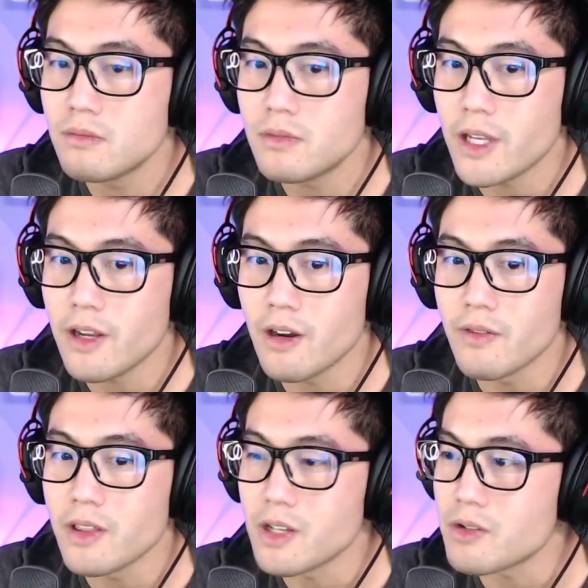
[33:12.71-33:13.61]
Take care of the
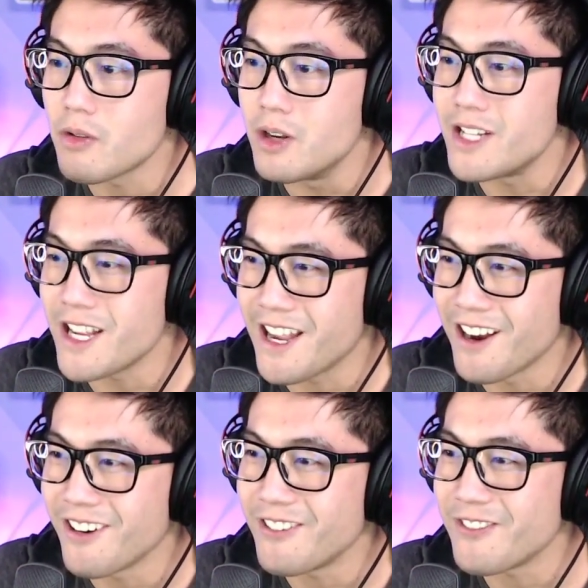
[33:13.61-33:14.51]
things you want to take
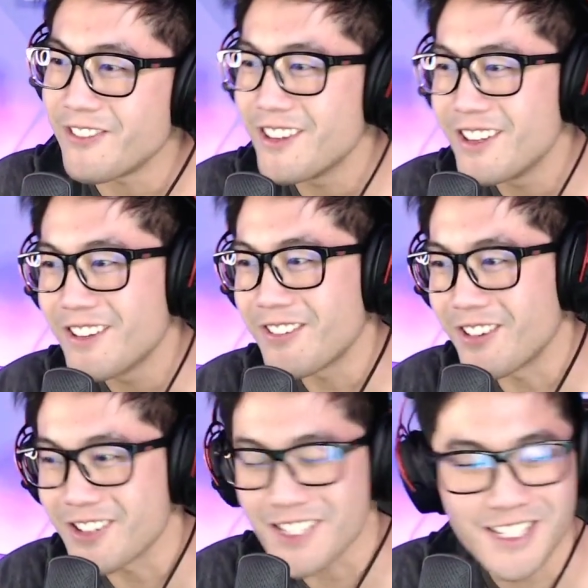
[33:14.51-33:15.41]
care of
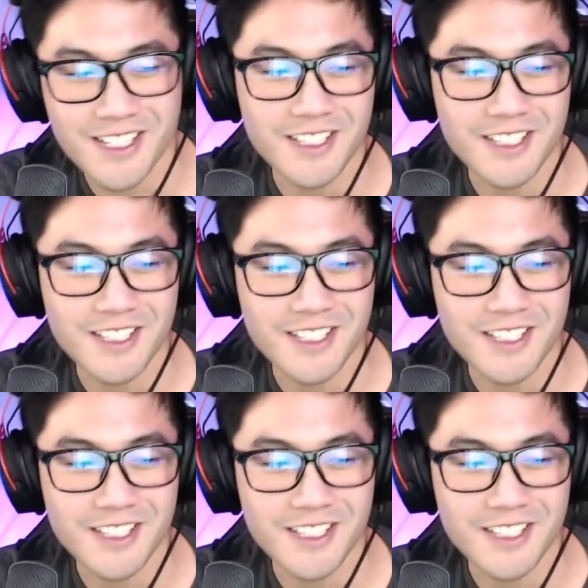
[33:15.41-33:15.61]
first.